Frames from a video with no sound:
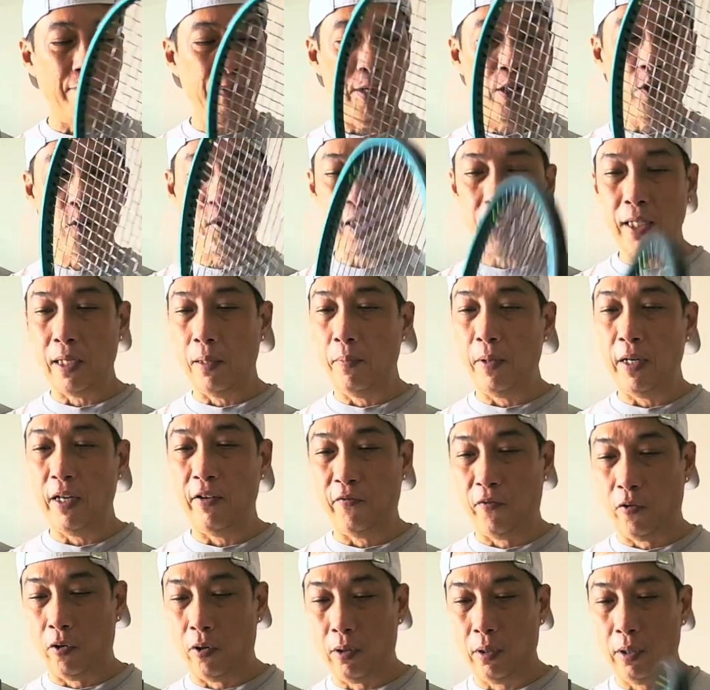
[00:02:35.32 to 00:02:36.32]
been using the blade
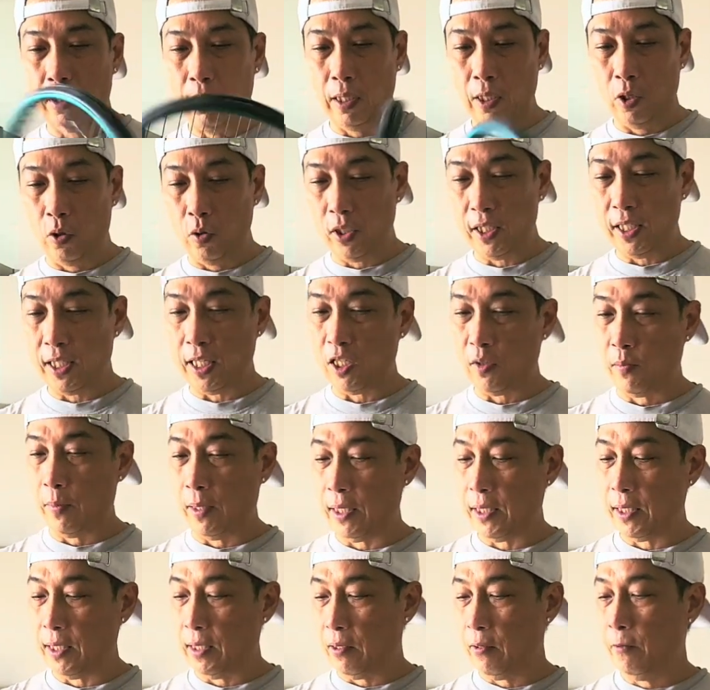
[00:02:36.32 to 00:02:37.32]
for a good 6
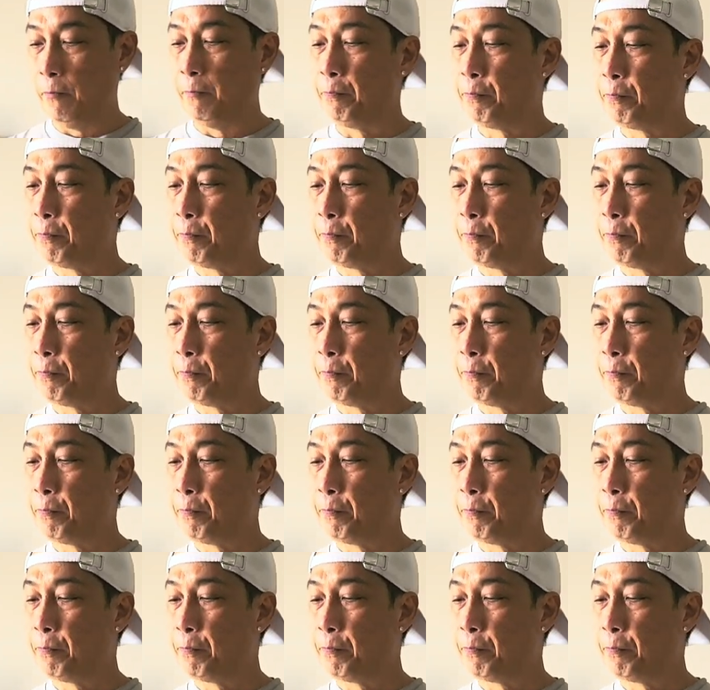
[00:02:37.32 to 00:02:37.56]
months now.